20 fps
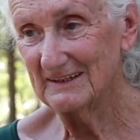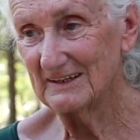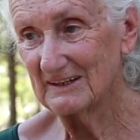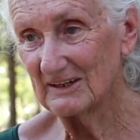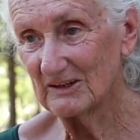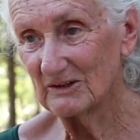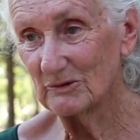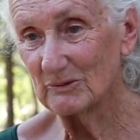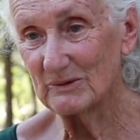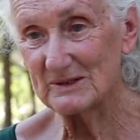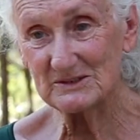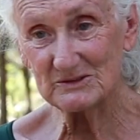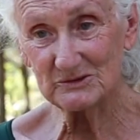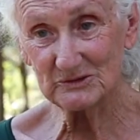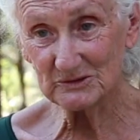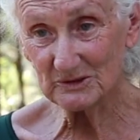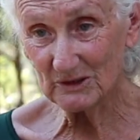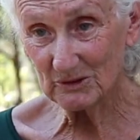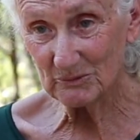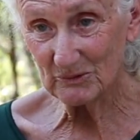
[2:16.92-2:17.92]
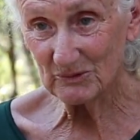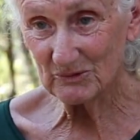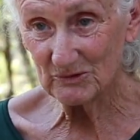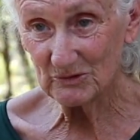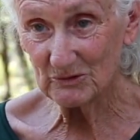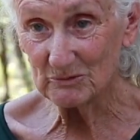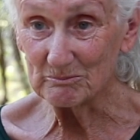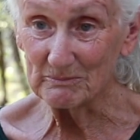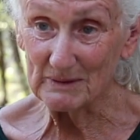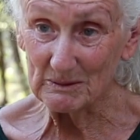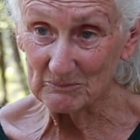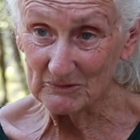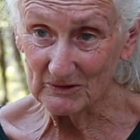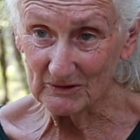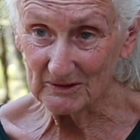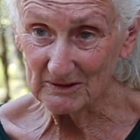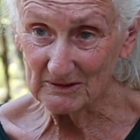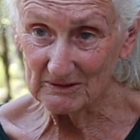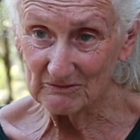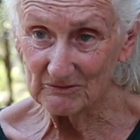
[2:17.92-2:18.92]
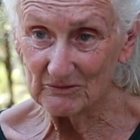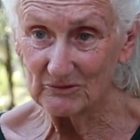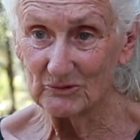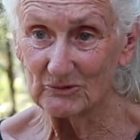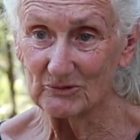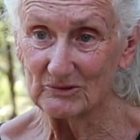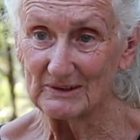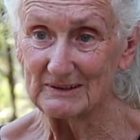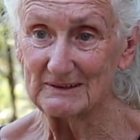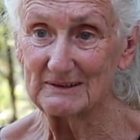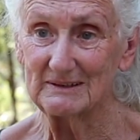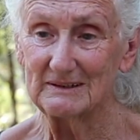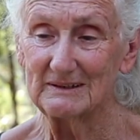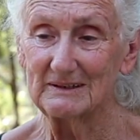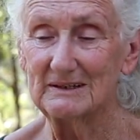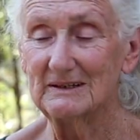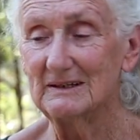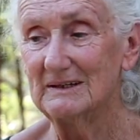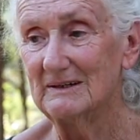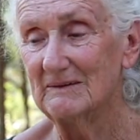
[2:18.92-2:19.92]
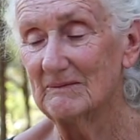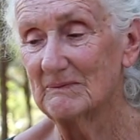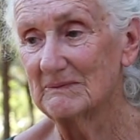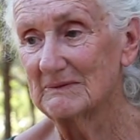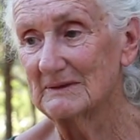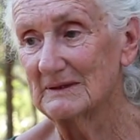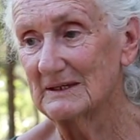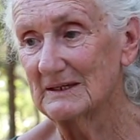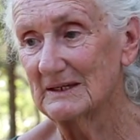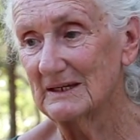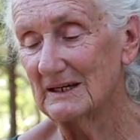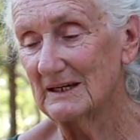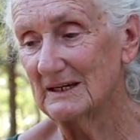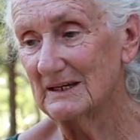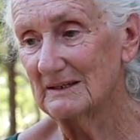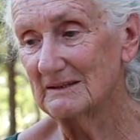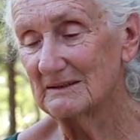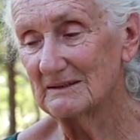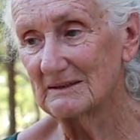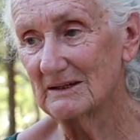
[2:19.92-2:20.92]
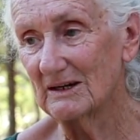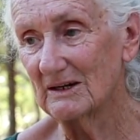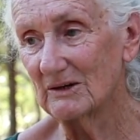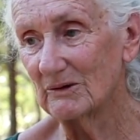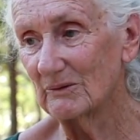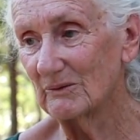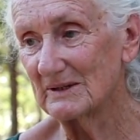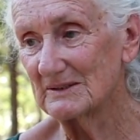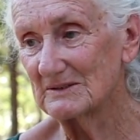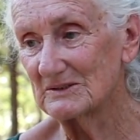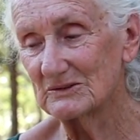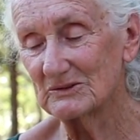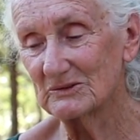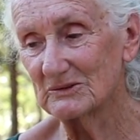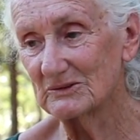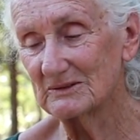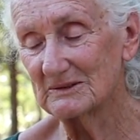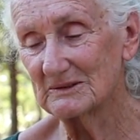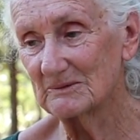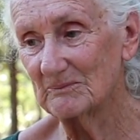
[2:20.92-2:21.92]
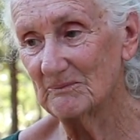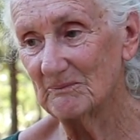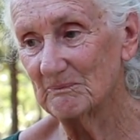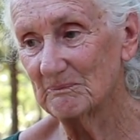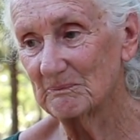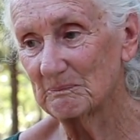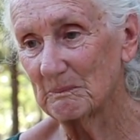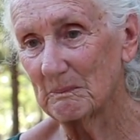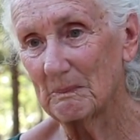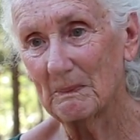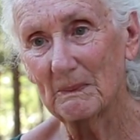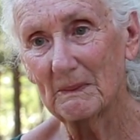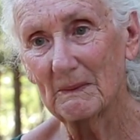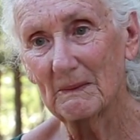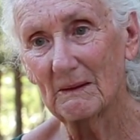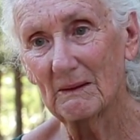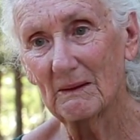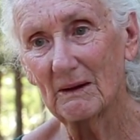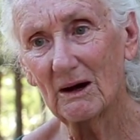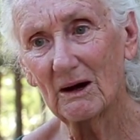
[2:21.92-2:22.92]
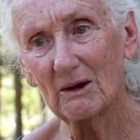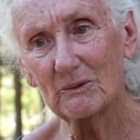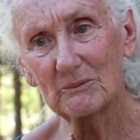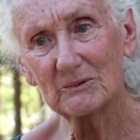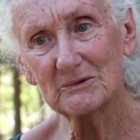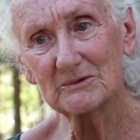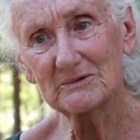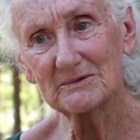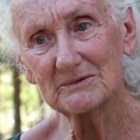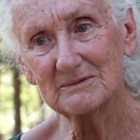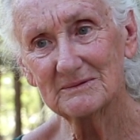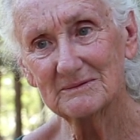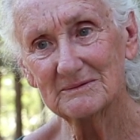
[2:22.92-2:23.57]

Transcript: and I'd always thought I would too. Mum died at 40, and I always thought that I would